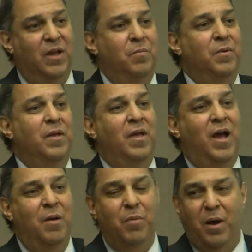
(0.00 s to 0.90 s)

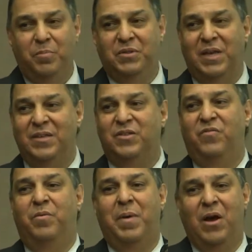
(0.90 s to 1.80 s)
I'm
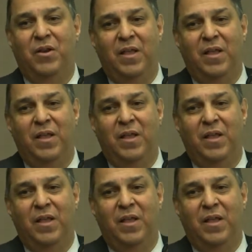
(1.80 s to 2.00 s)
obsessive about it.